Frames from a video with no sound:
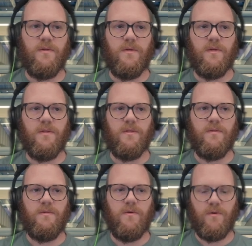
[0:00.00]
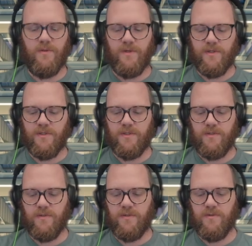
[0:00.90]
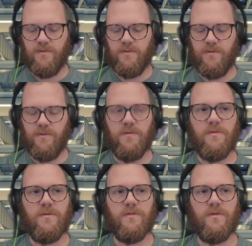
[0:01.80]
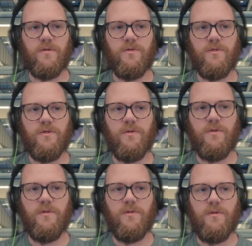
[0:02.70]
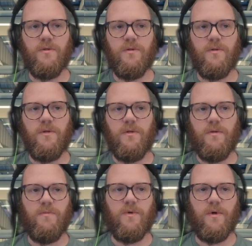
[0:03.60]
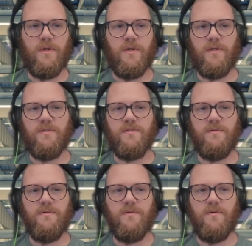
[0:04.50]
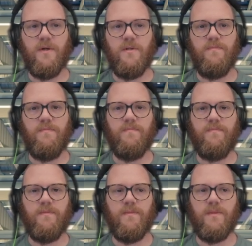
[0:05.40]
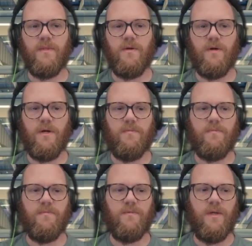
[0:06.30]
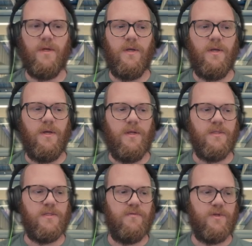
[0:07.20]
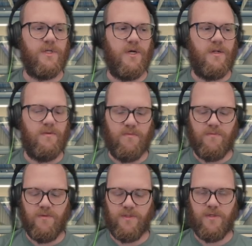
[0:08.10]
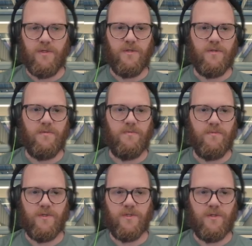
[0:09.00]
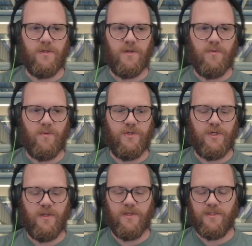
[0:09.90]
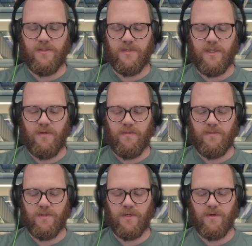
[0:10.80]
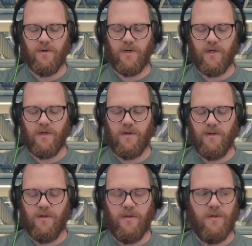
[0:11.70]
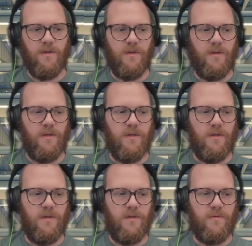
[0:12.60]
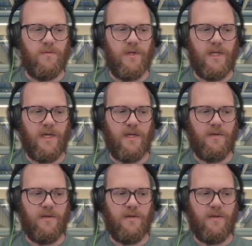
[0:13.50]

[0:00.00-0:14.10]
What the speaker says: And call this search products. Great. All right. Let's give it a shot. We're just gonna one-shot this and see. So red hat.